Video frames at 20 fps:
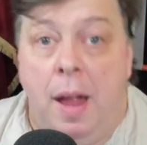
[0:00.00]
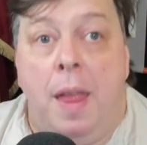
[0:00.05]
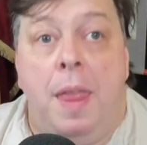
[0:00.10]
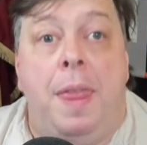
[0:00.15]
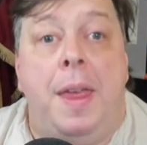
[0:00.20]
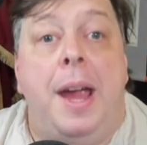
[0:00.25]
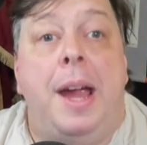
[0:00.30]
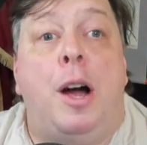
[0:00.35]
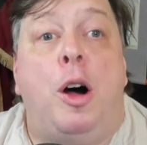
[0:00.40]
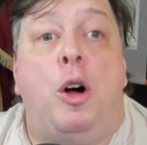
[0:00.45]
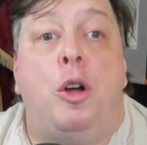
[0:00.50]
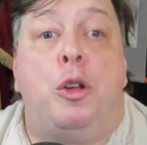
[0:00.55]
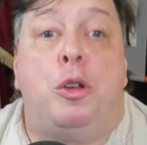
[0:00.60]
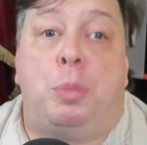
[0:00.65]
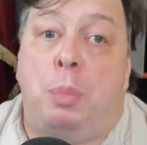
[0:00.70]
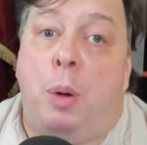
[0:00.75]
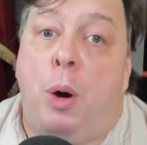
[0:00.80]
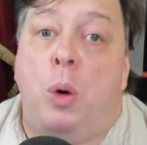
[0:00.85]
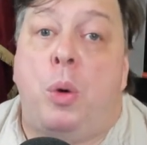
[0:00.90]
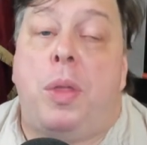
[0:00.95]
They all
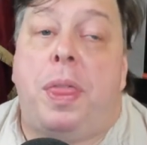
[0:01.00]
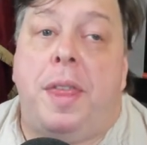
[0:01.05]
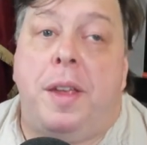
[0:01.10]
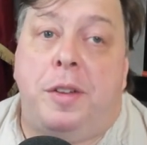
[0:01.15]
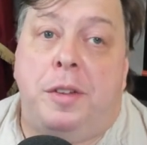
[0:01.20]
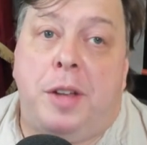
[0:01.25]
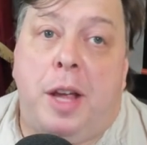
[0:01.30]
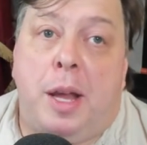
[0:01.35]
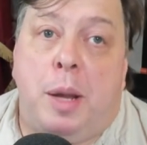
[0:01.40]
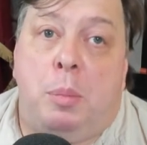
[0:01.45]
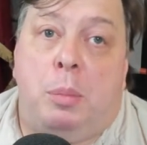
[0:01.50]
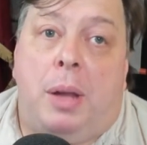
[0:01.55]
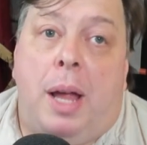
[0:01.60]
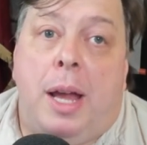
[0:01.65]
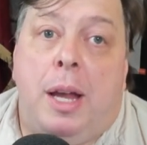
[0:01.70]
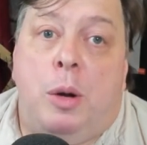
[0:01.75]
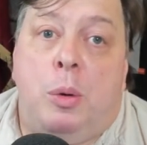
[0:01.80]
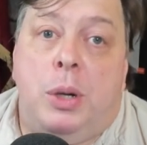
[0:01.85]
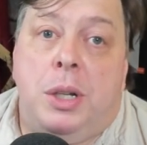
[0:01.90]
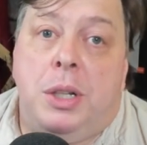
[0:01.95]
spoke the same
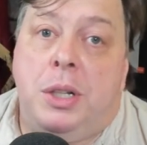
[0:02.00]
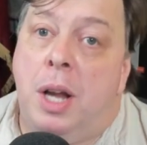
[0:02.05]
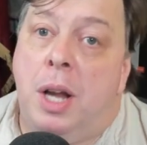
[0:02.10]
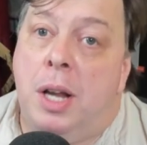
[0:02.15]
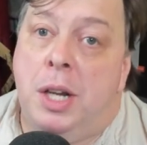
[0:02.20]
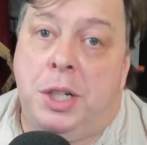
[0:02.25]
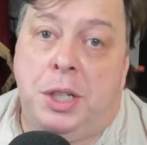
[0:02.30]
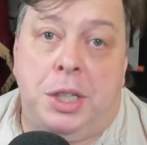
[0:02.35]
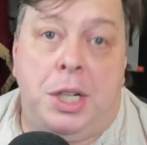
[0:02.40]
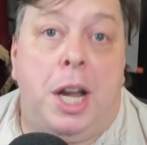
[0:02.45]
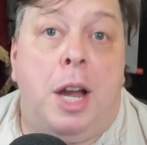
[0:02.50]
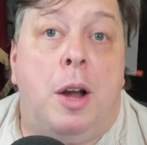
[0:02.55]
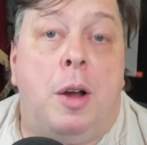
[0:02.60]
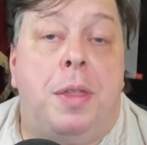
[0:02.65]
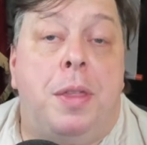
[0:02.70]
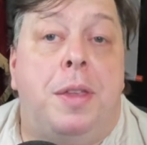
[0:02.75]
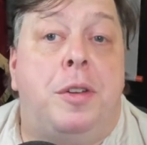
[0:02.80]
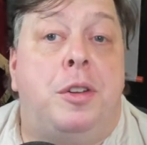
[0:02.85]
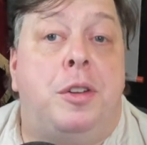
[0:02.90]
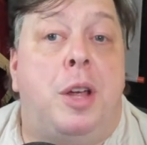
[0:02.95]
language,
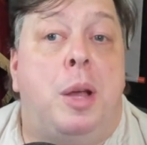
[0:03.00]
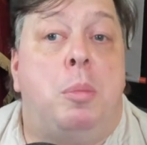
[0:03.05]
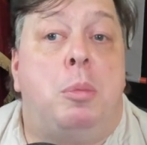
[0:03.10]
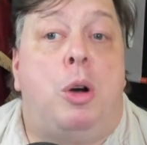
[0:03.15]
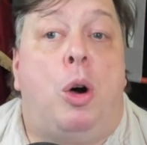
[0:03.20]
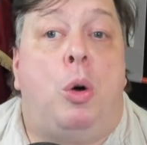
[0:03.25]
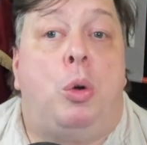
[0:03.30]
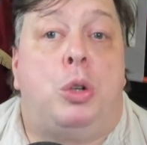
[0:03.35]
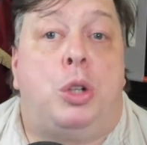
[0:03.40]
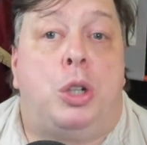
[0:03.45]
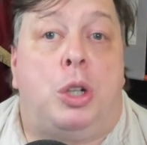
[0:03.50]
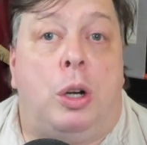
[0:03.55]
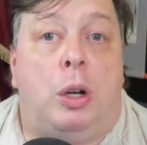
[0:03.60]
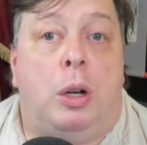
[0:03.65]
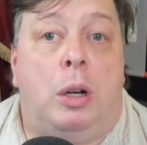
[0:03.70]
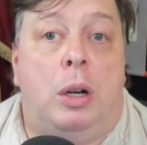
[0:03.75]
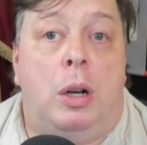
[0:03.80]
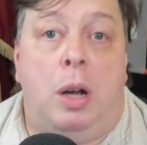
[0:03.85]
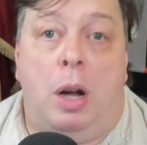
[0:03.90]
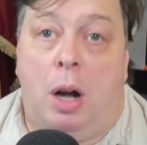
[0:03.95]
shared the same culture.